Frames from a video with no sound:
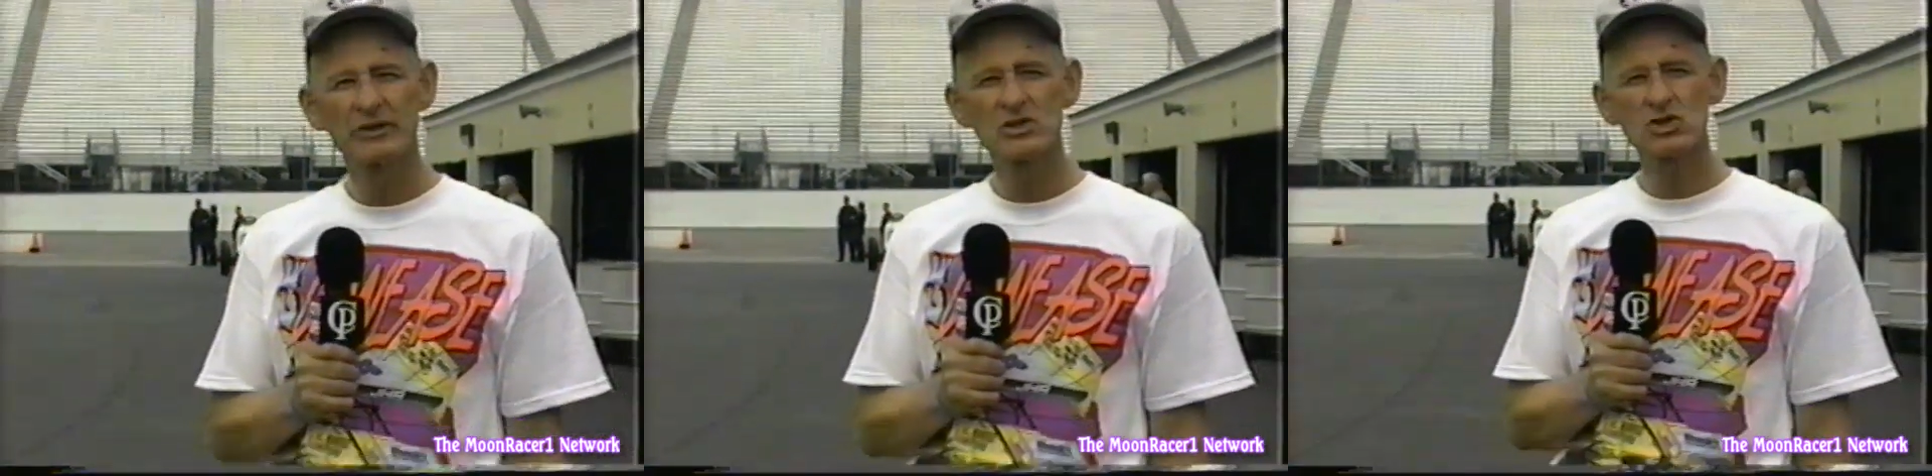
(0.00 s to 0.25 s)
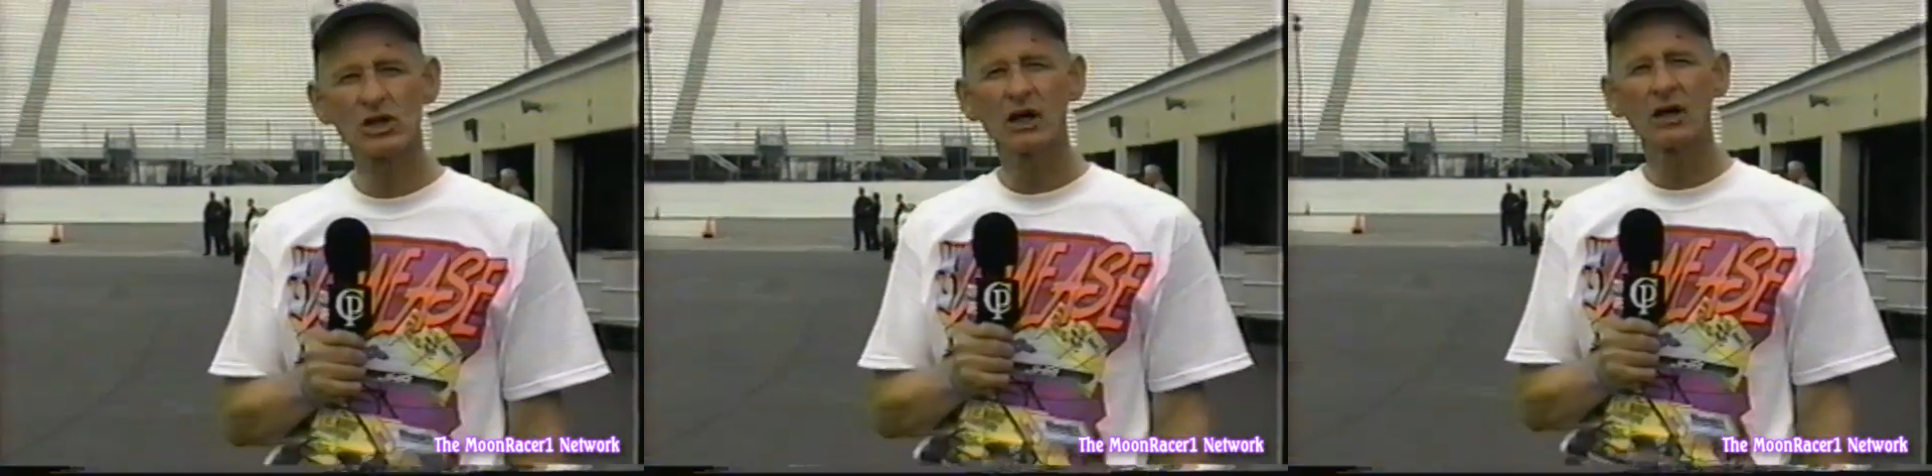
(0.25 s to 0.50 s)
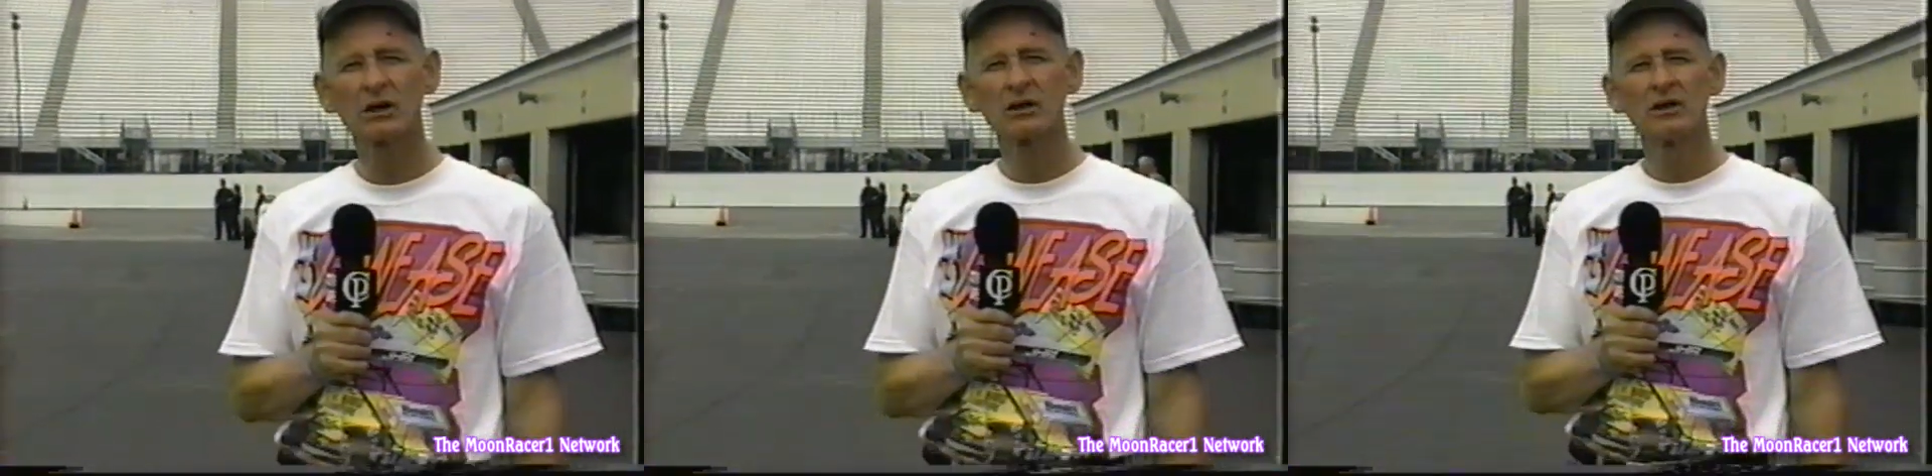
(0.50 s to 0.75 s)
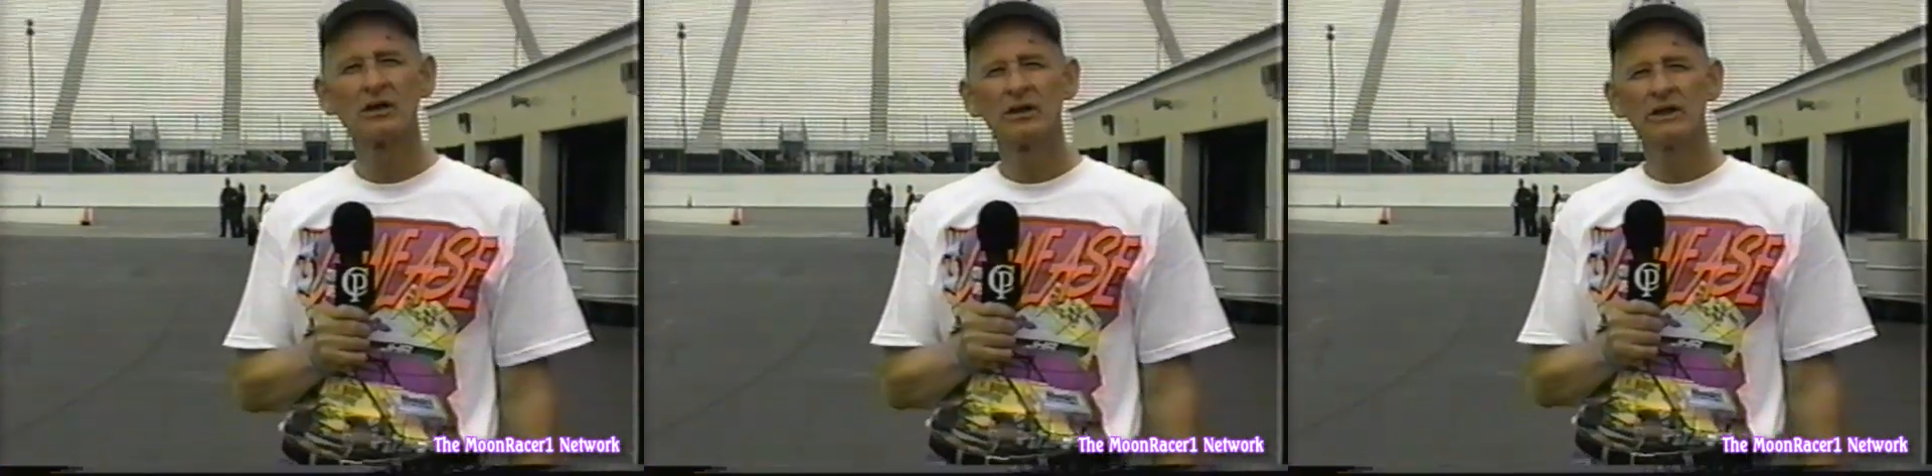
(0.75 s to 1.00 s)
this car
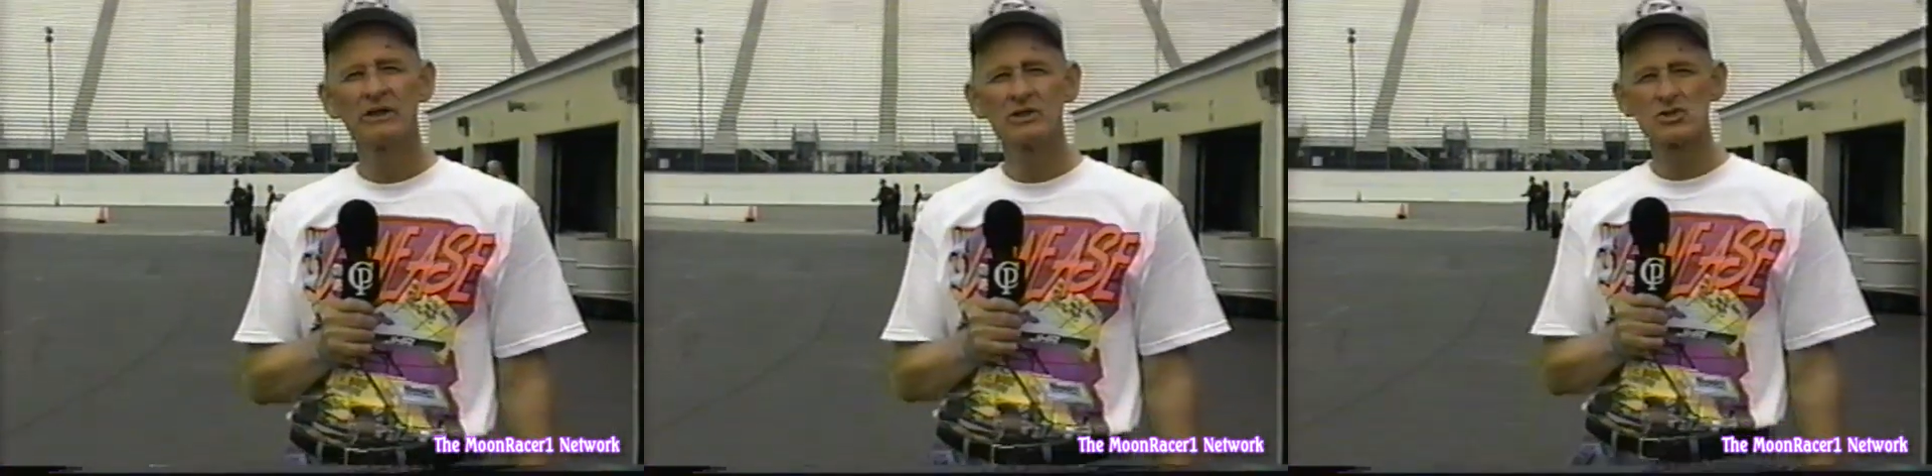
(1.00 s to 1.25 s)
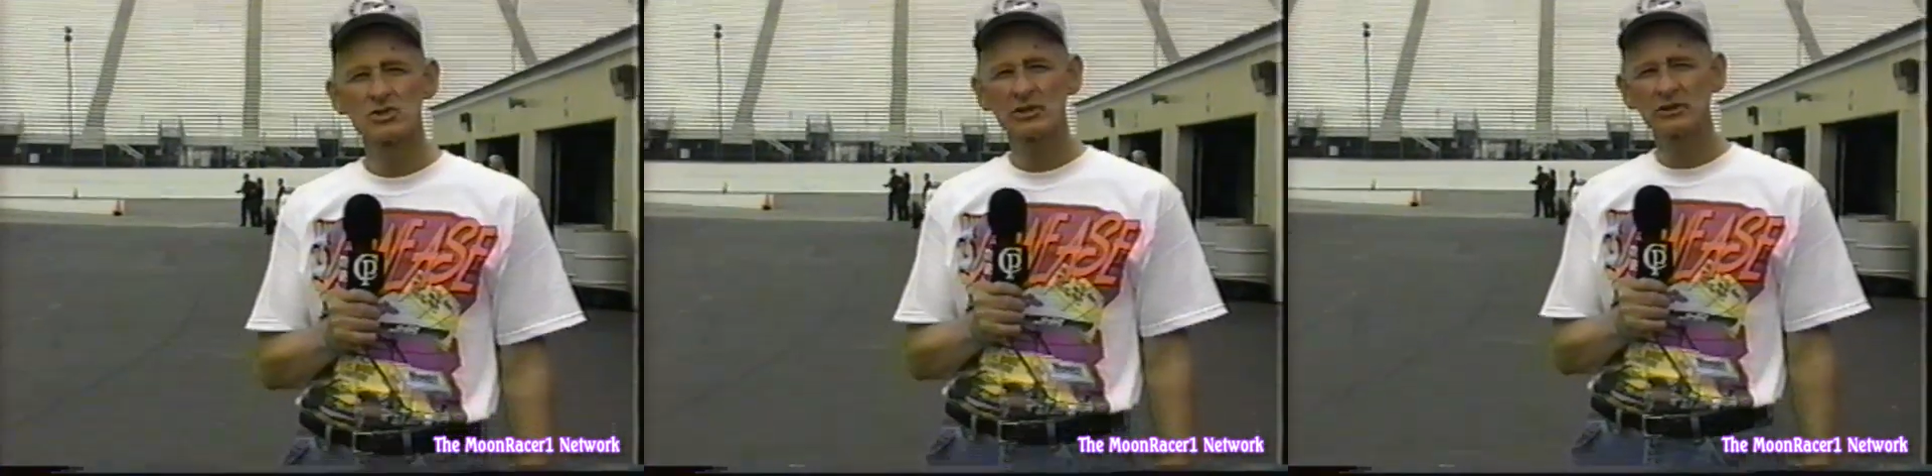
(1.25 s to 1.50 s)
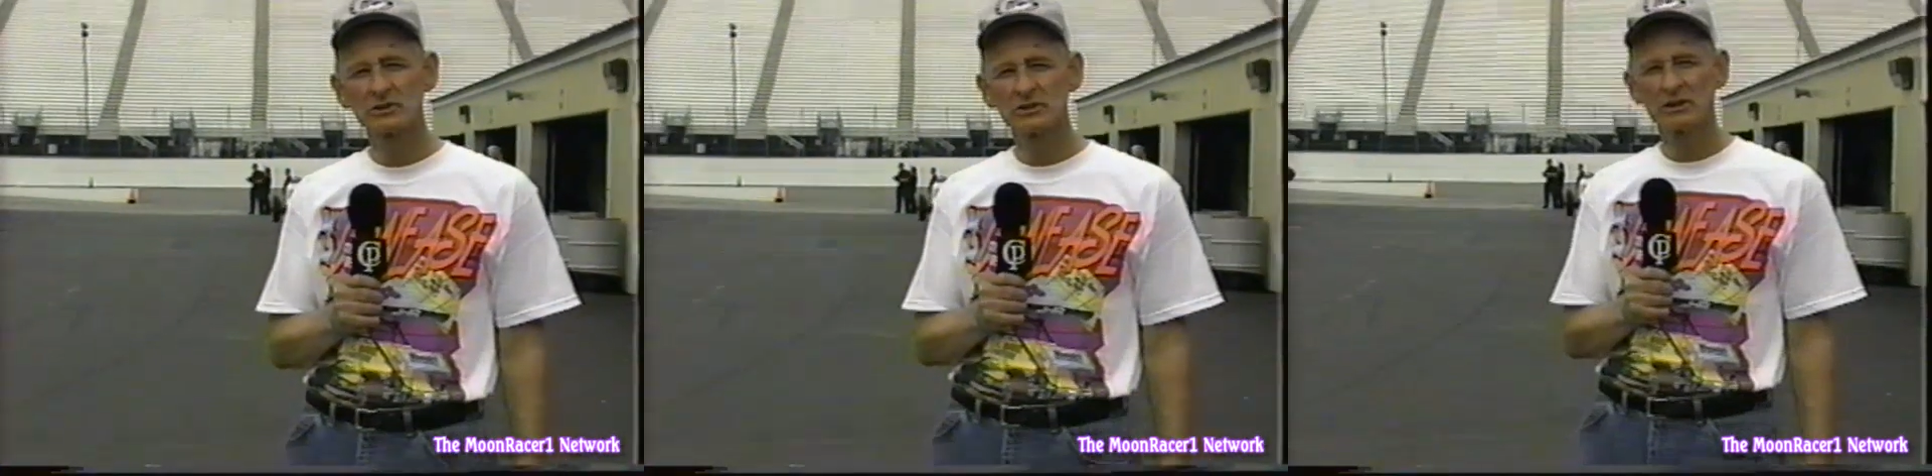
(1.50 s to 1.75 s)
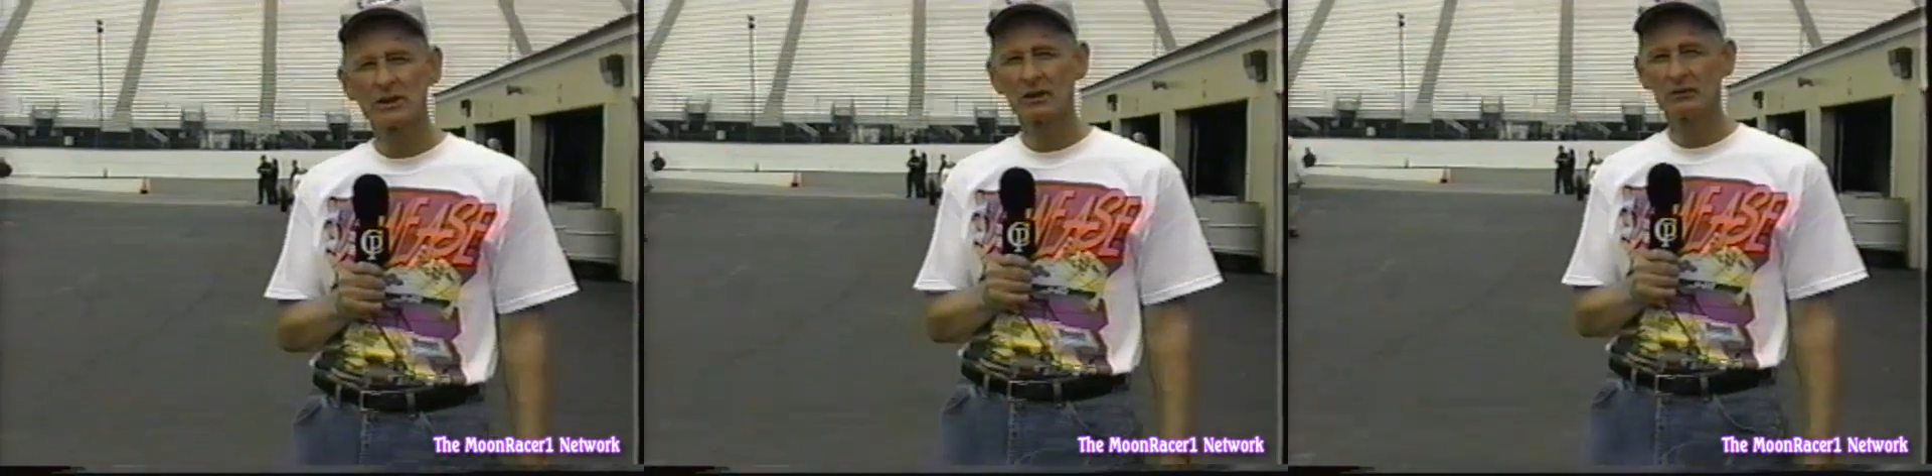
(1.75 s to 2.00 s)
is that
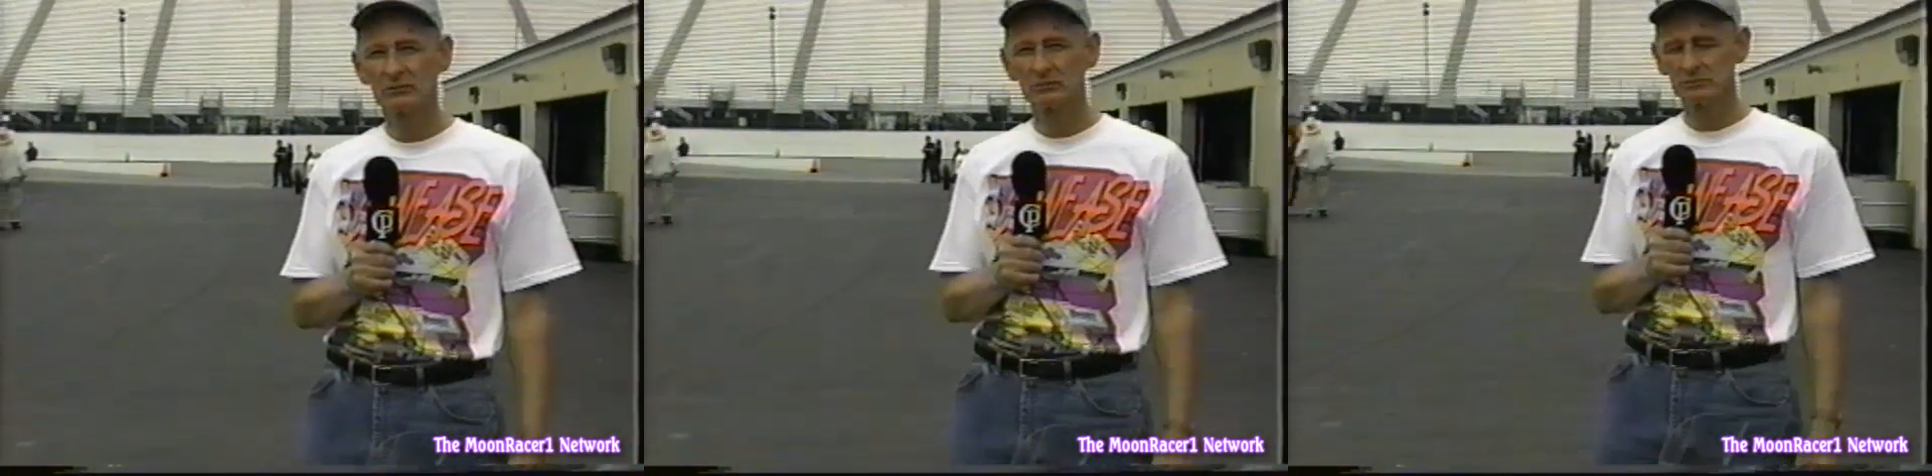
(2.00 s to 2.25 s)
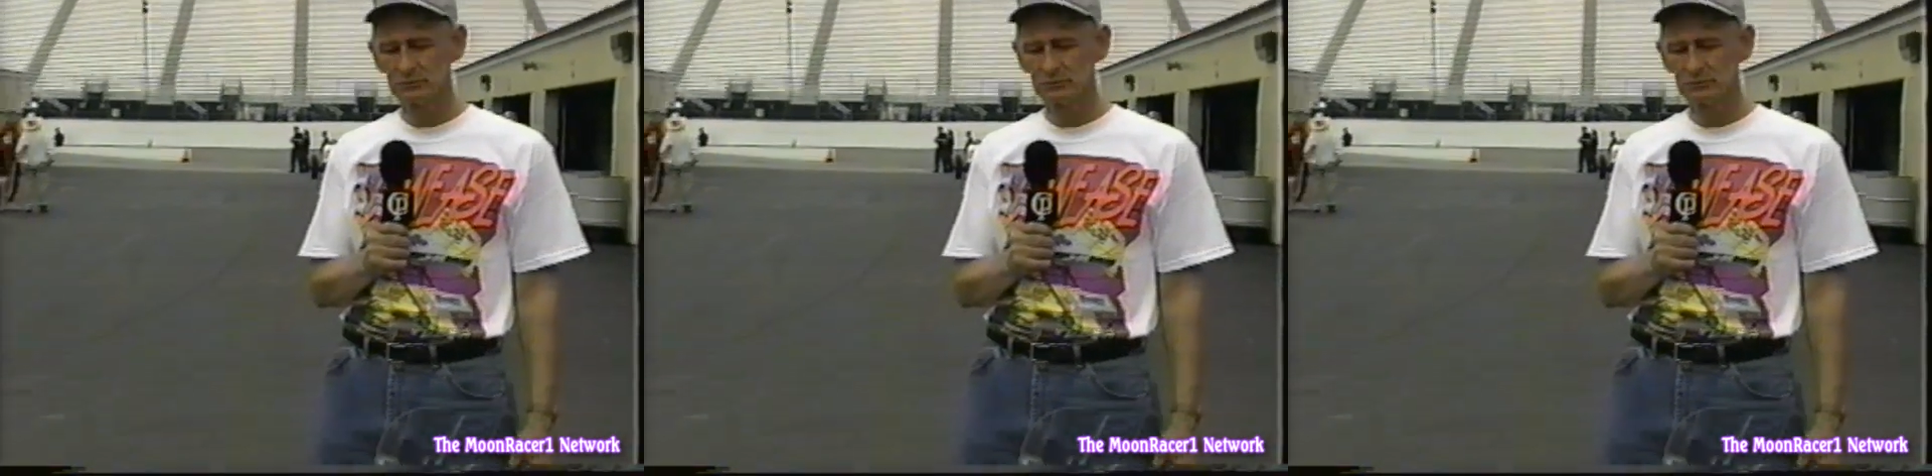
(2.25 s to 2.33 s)
uh,